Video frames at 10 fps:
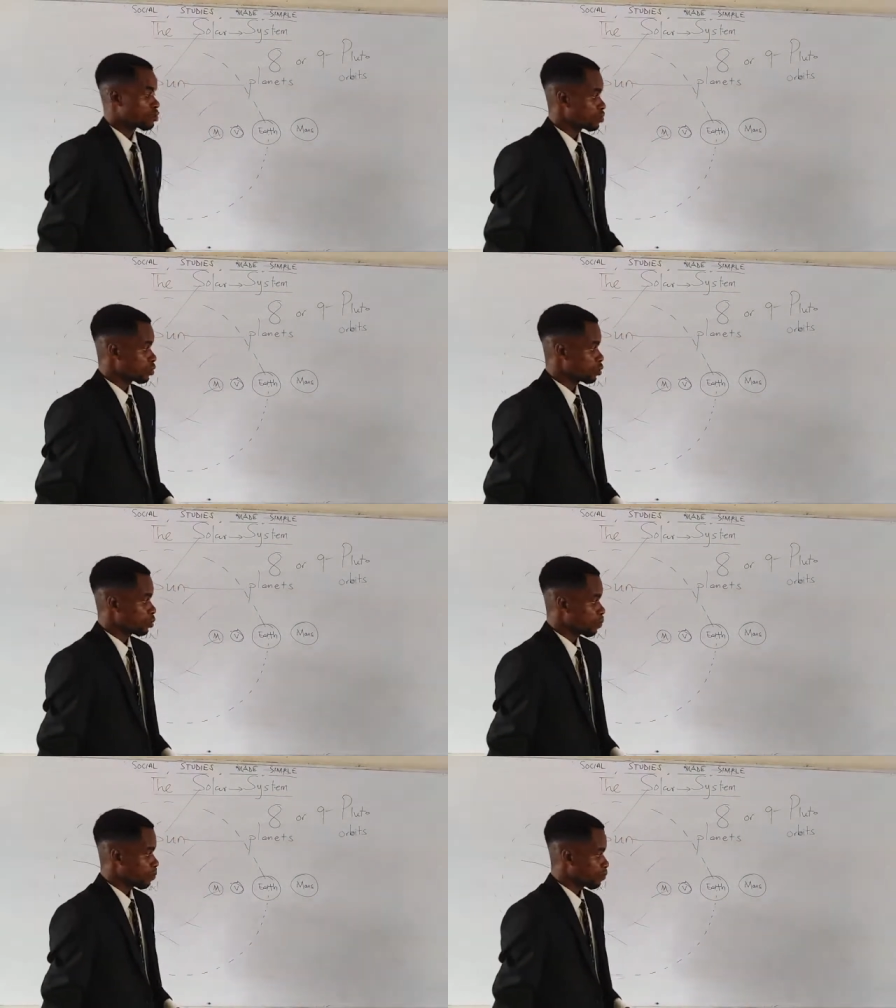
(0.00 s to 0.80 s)

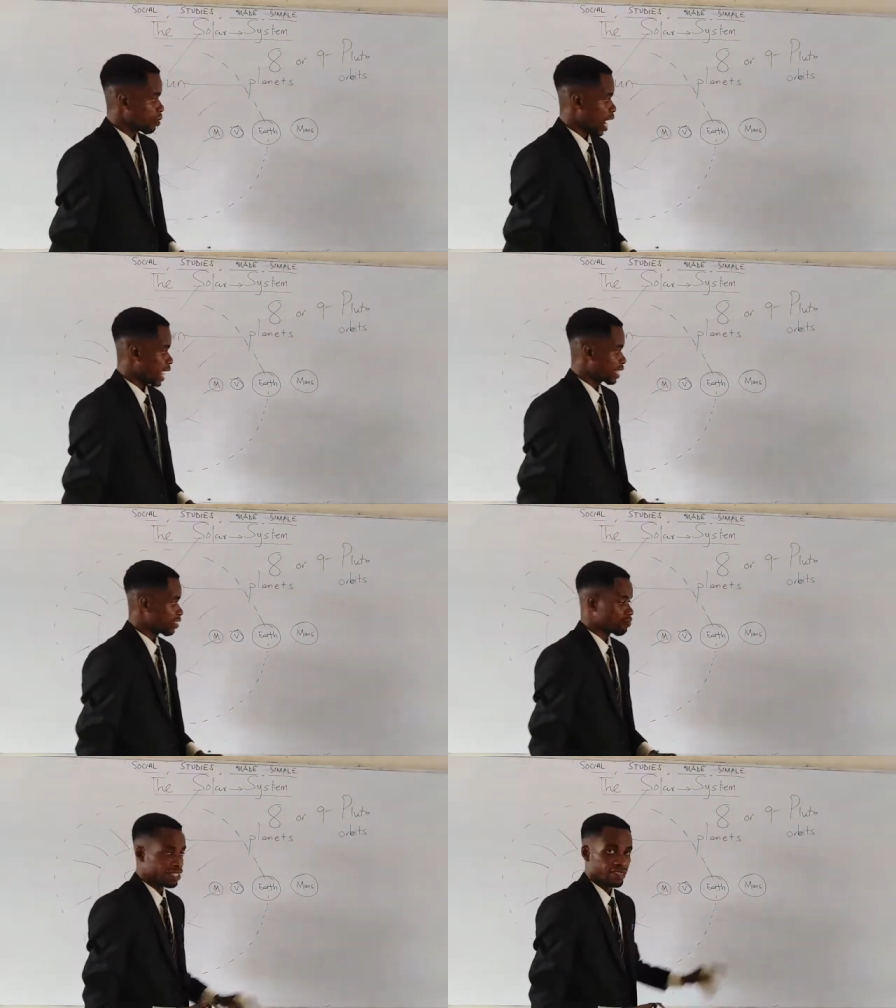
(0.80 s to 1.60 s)
So I
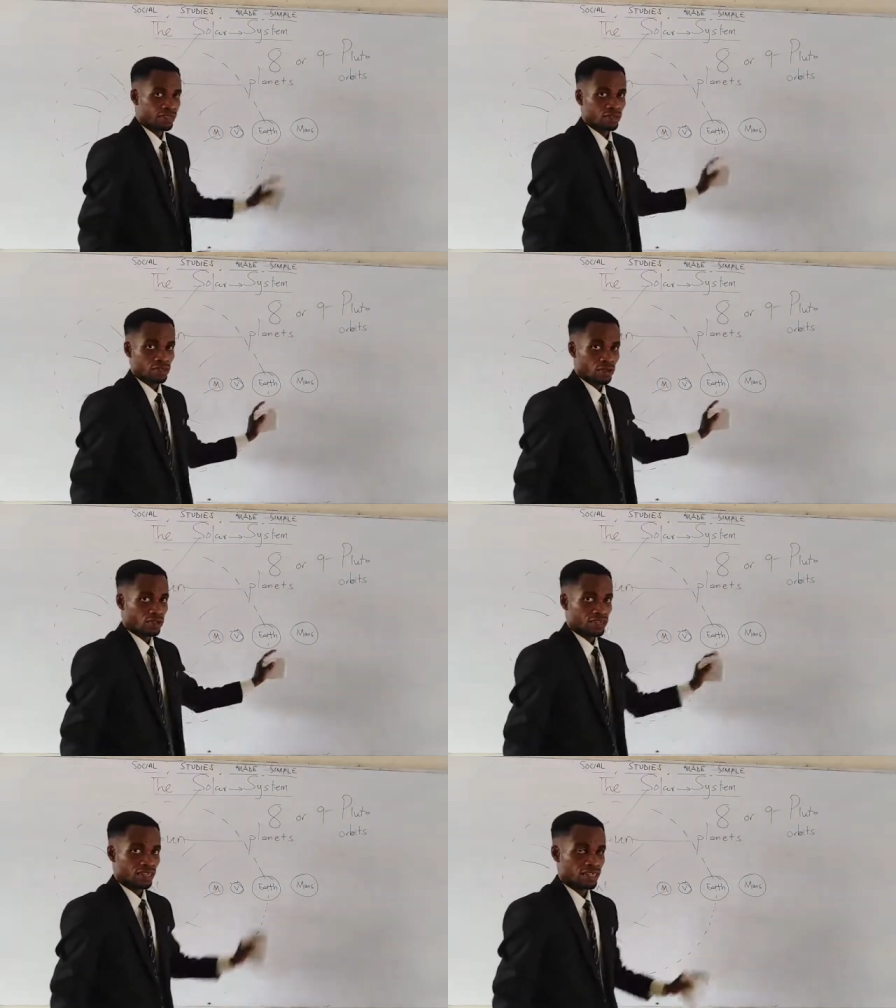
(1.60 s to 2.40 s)
gave details
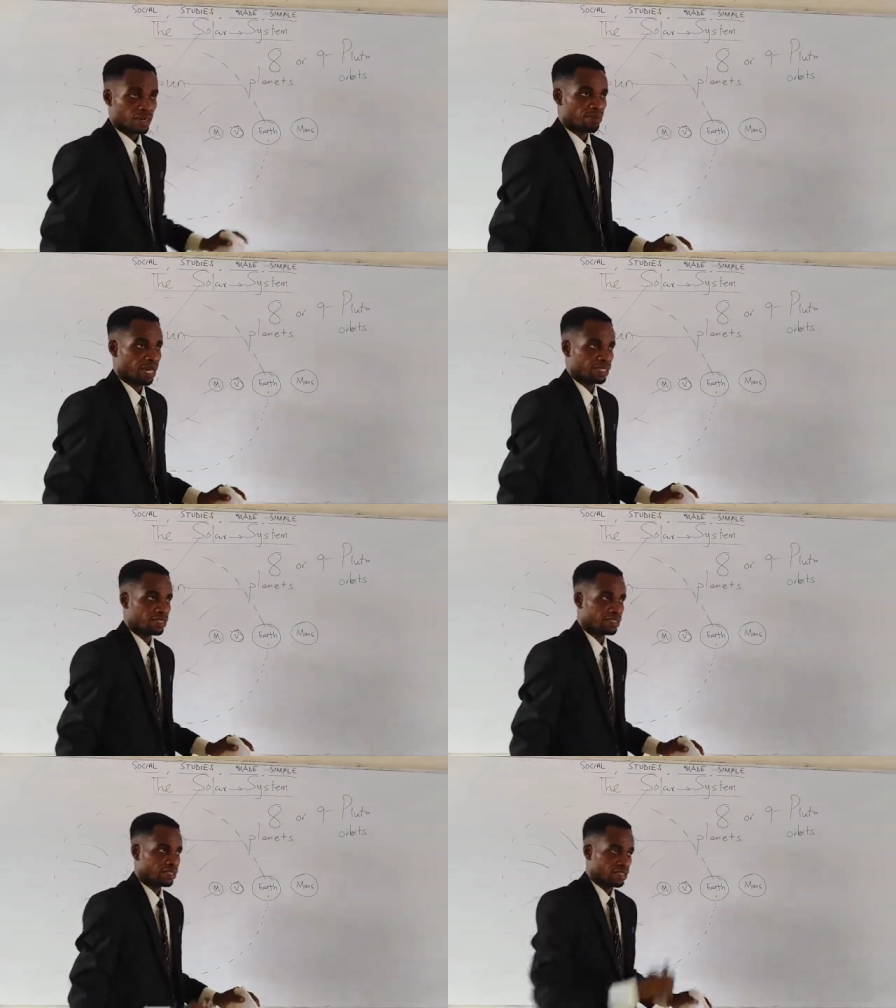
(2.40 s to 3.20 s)
concerning the
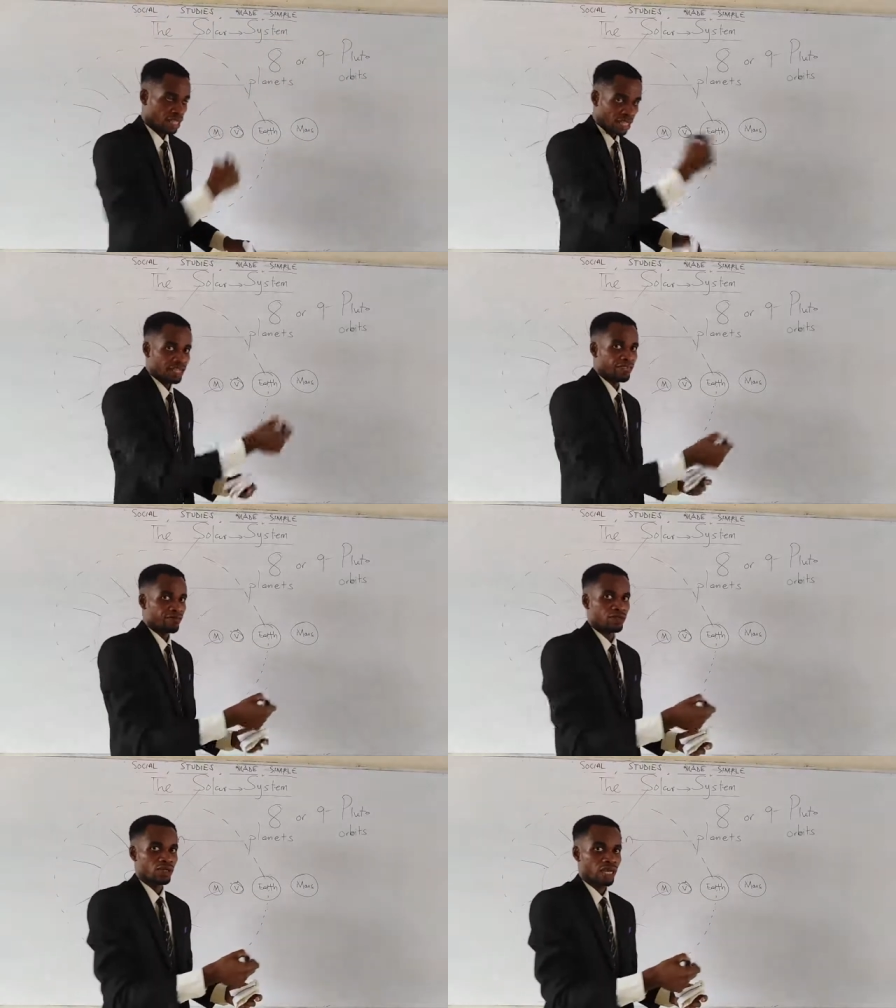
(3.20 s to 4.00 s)
planet in the
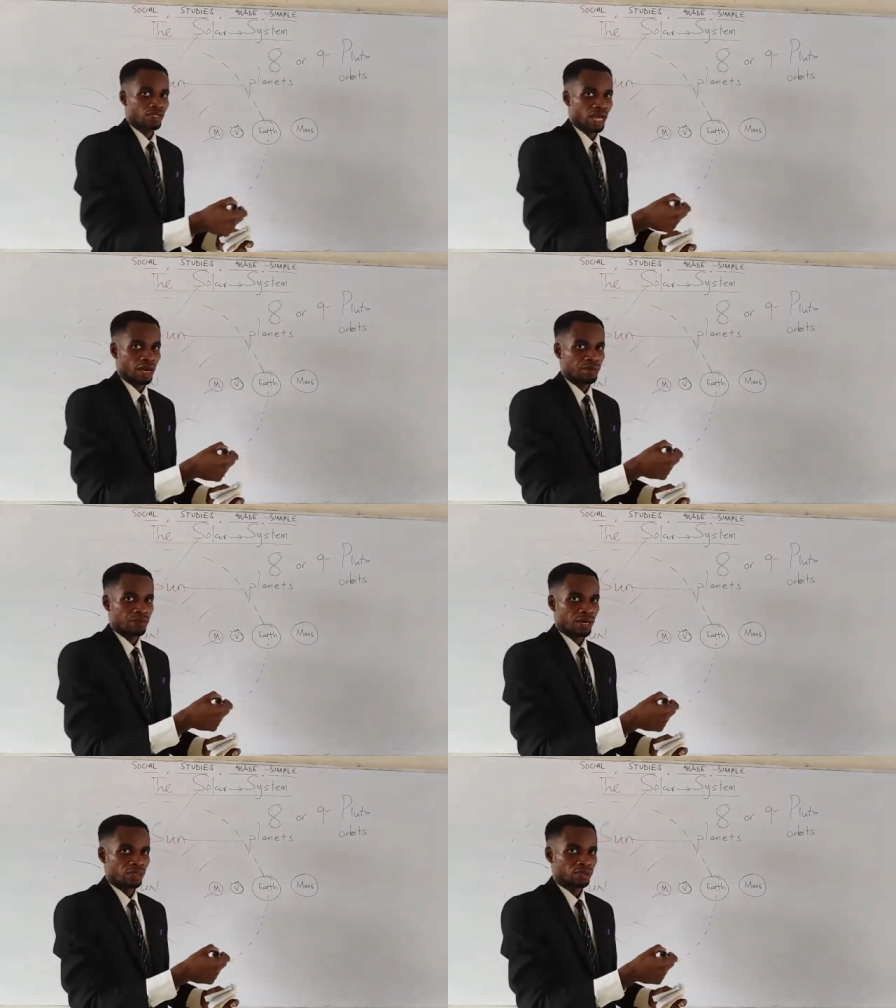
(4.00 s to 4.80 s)
video that I'm
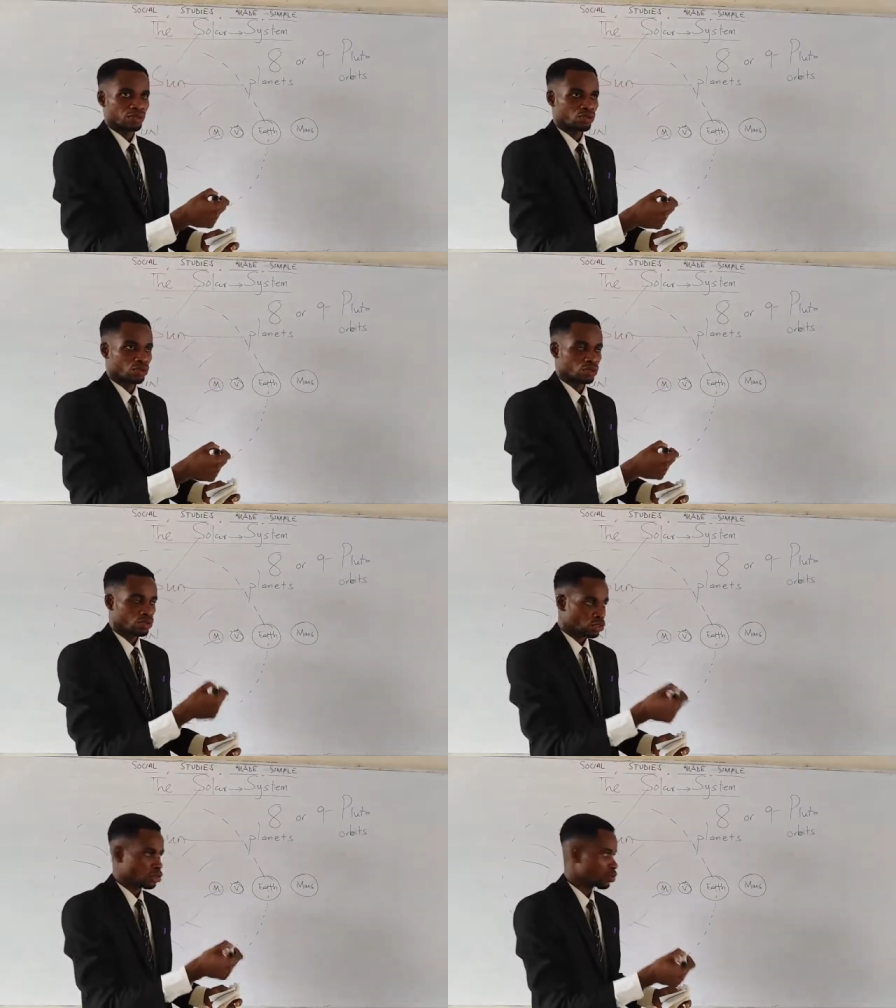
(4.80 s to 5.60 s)
about to
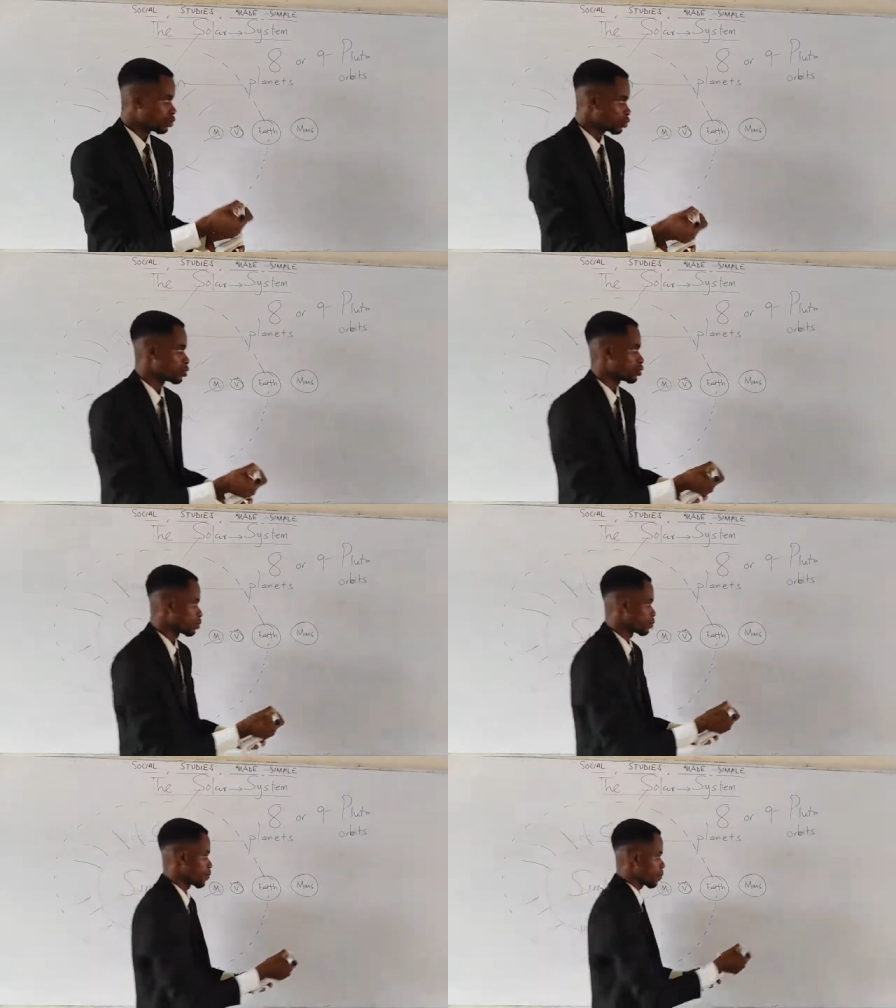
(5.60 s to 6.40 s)
show to you.